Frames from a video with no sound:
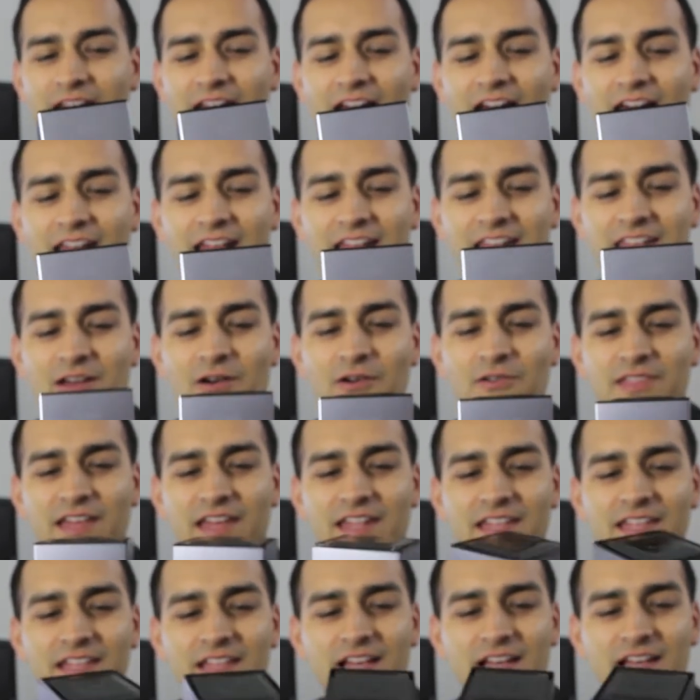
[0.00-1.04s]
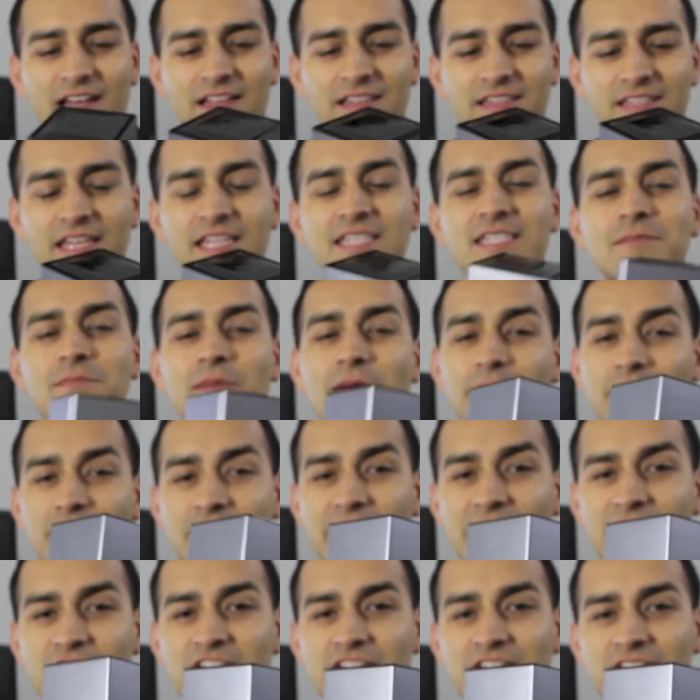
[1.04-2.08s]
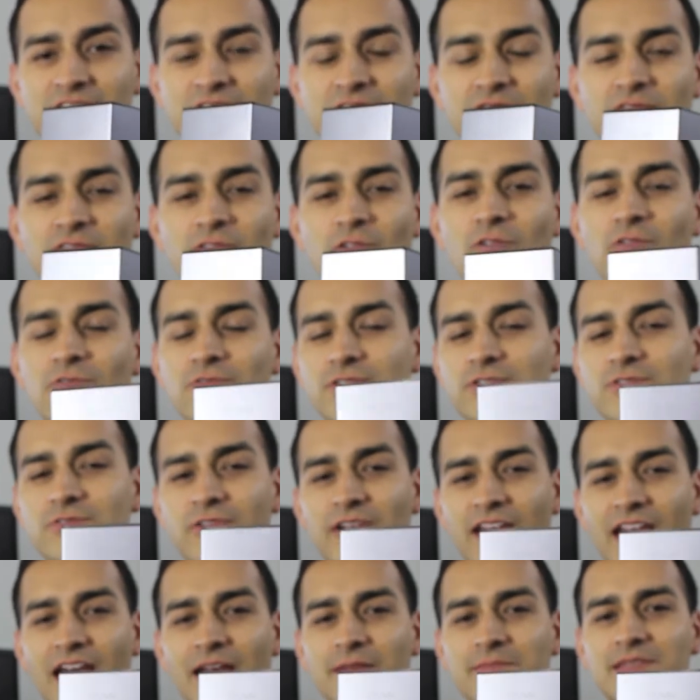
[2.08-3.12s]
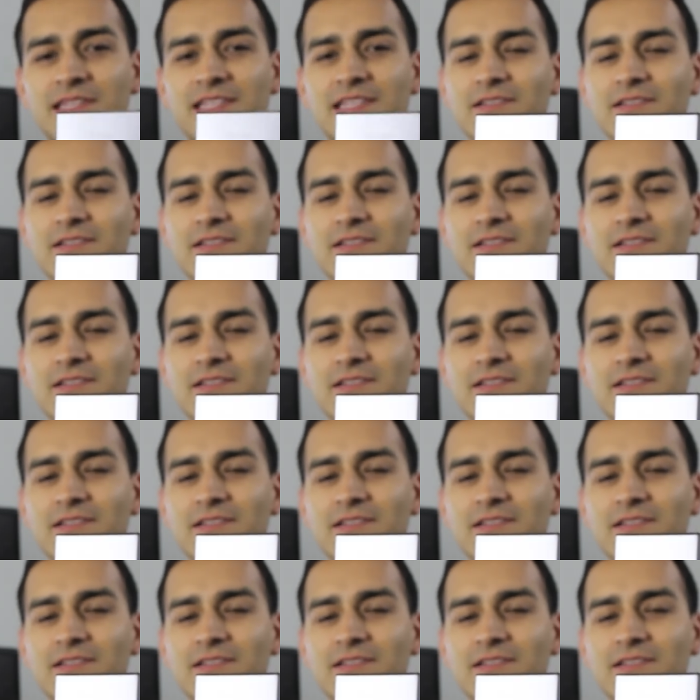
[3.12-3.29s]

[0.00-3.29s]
And I know that it does some emulation for old school games,